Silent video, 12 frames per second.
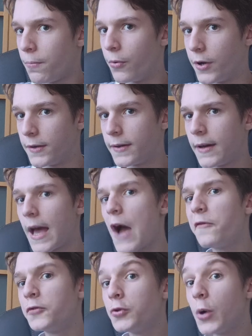point,
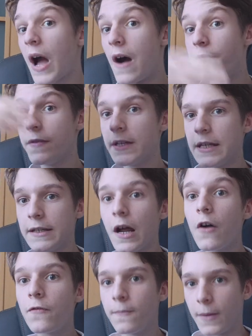after you have
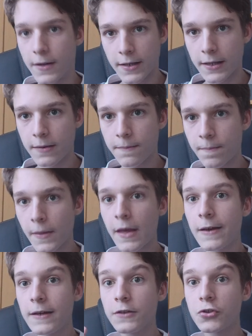enough money,
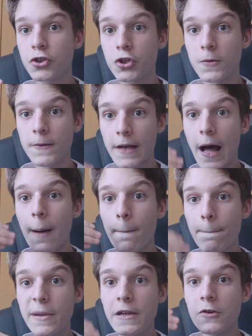it should
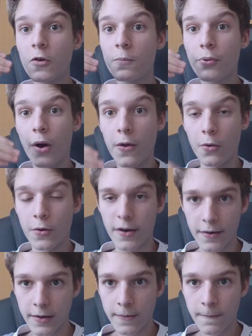not be your
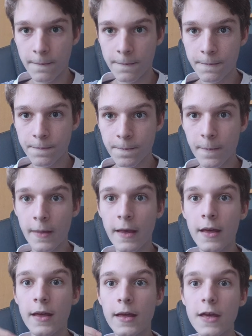priority.
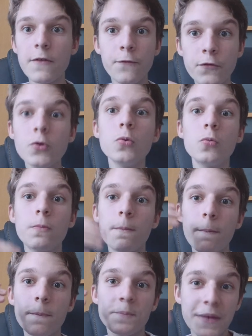If you
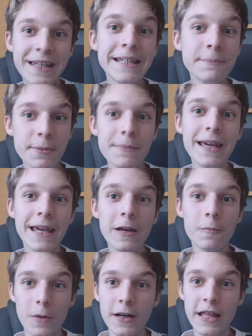keep
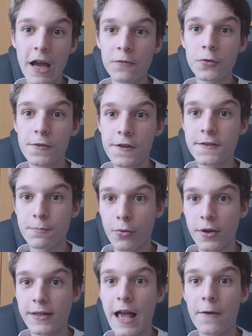making money after this
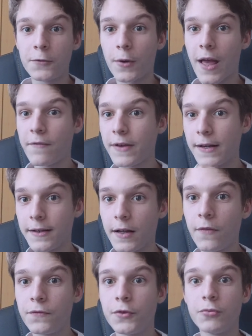point, after having
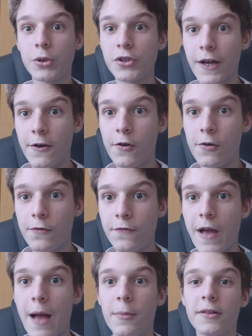enough to retire your
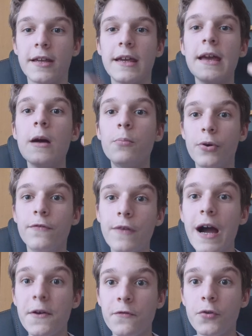family,
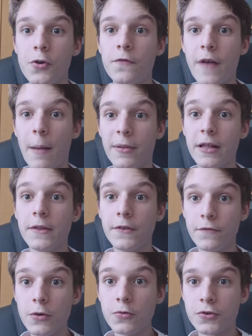provide for your family in
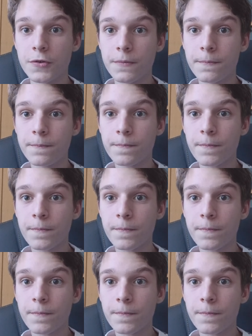the future,